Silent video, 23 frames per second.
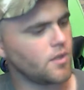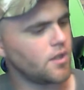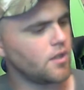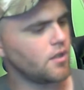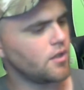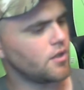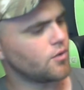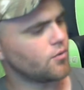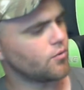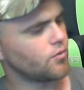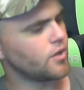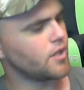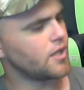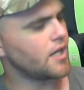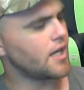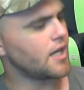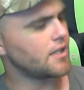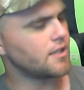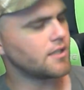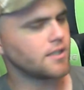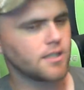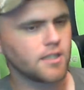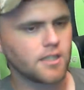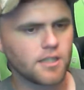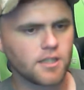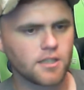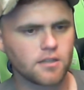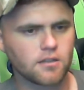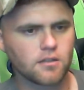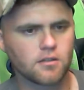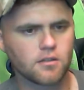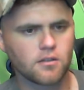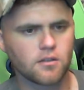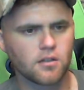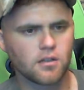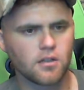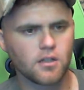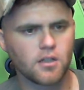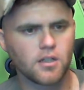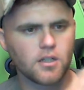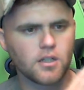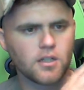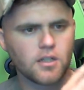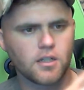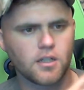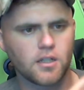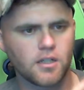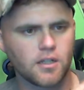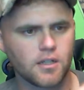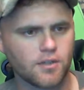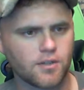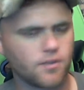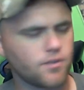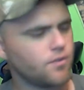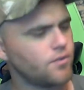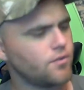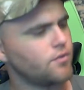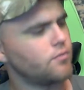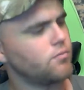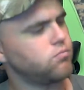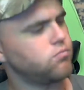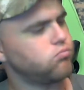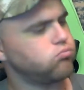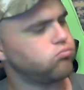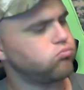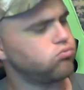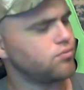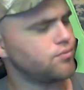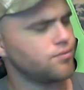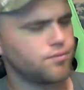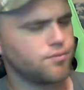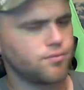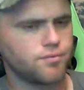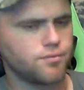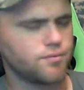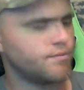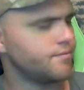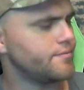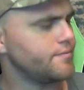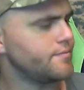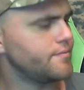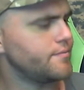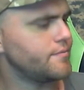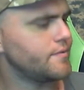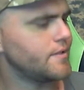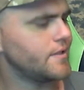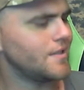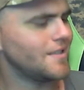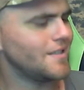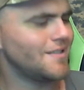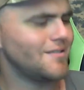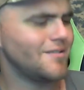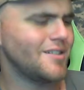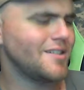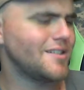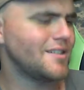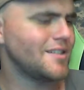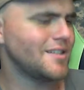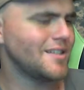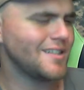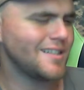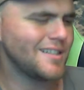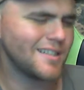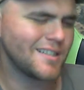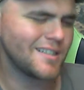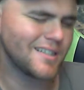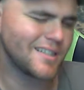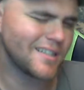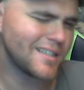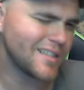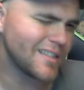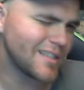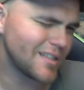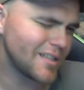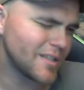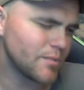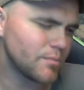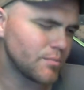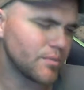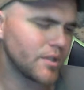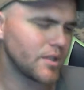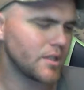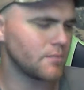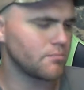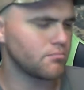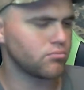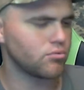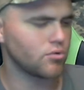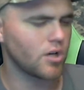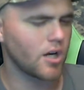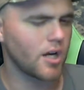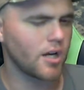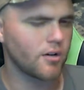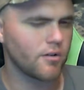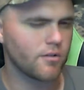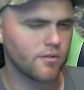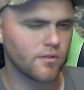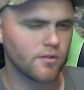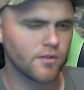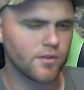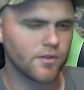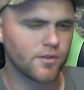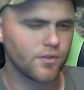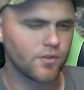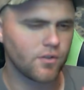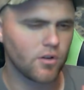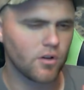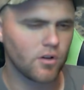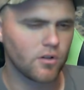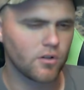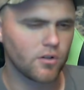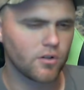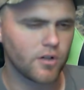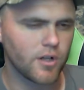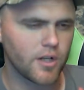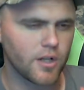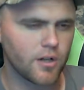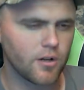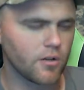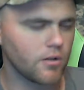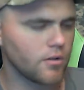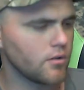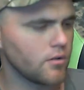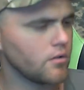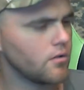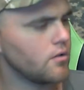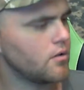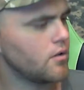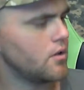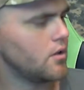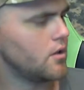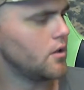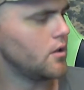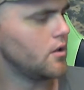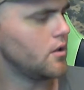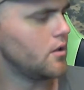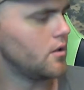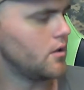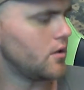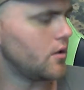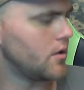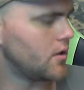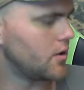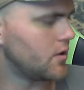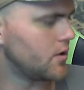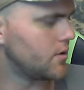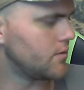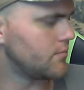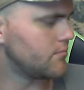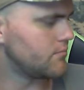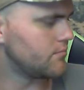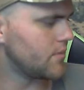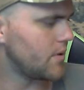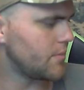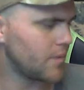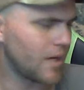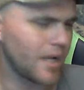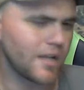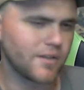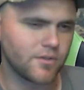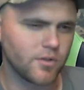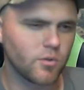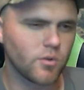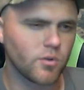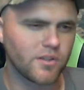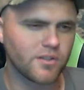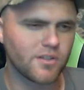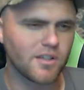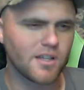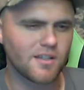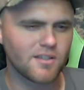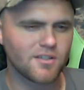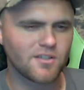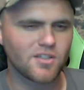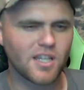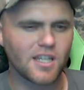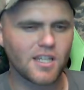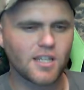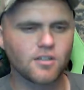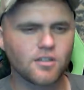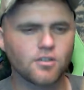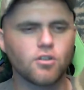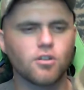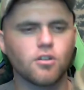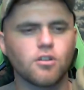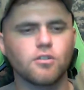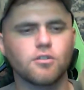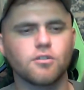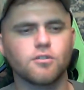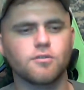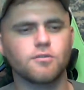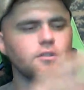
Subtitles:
In reality, it's a little bit brighter than this color here, but I still want to say sand color.